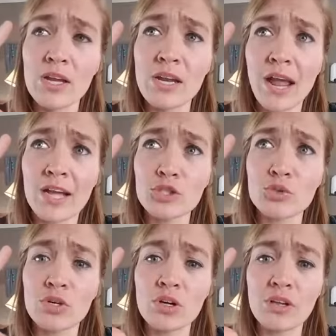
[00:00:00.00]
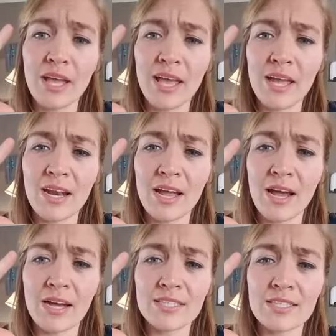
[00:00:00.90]
natural,
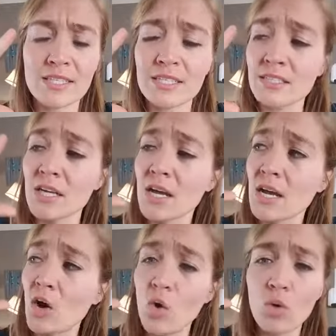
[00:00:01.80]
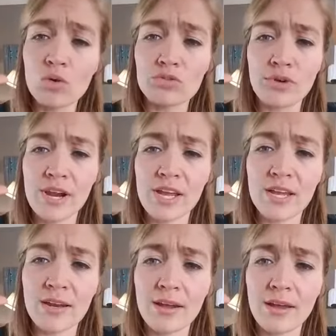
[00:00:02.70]
antioxidant, whole grain,